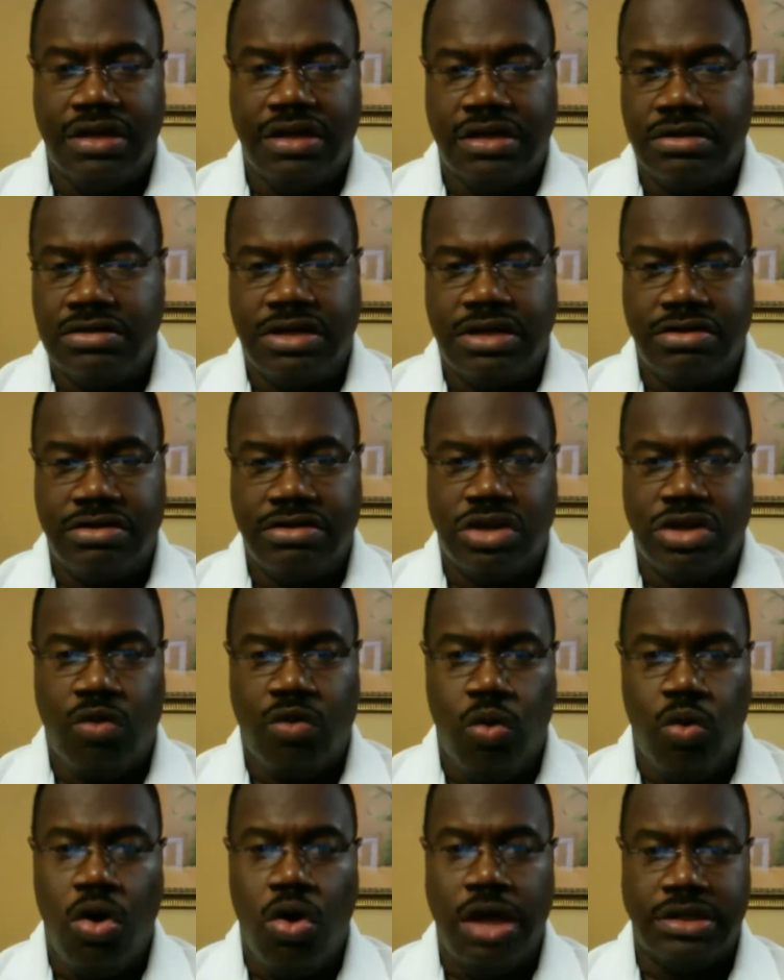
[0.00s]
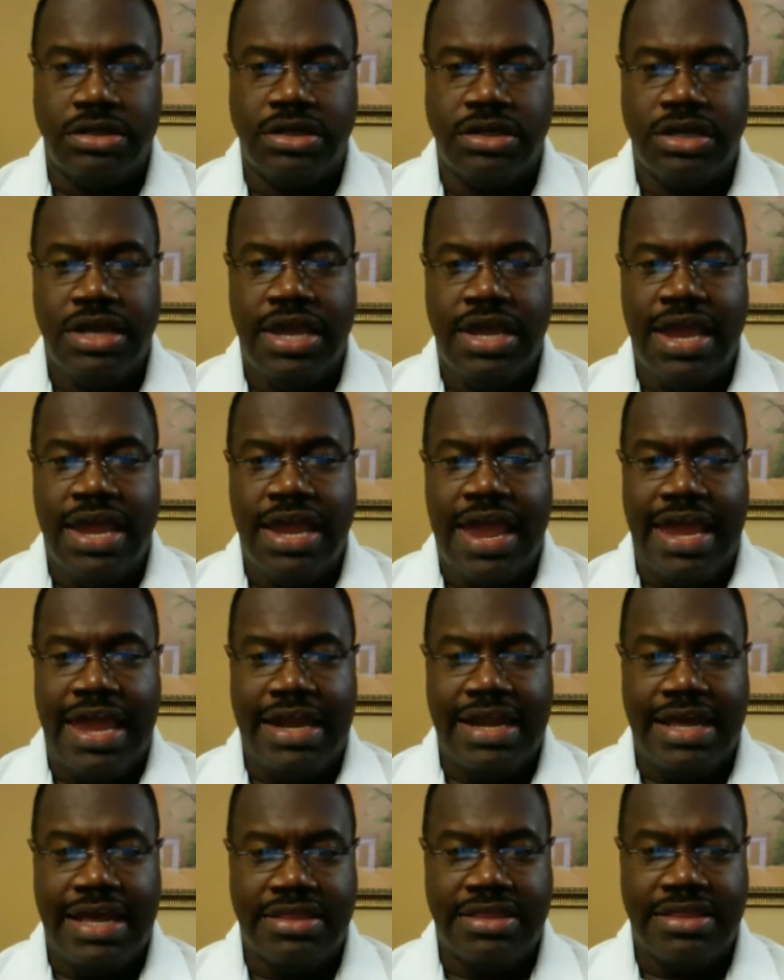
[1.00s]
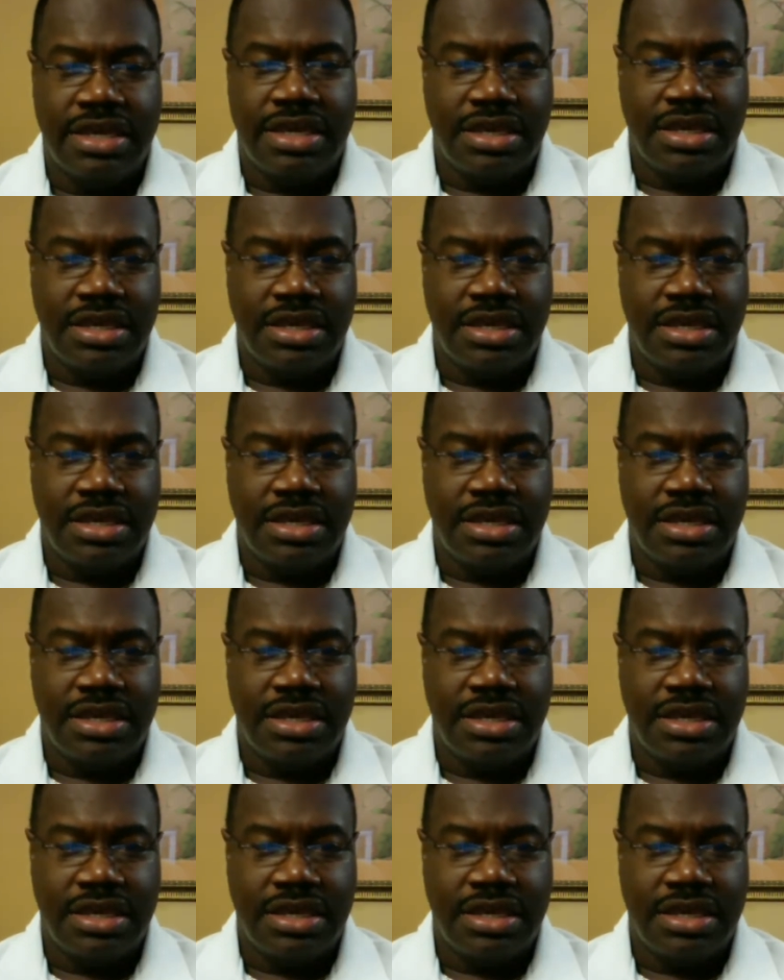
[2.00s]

They're one. And I think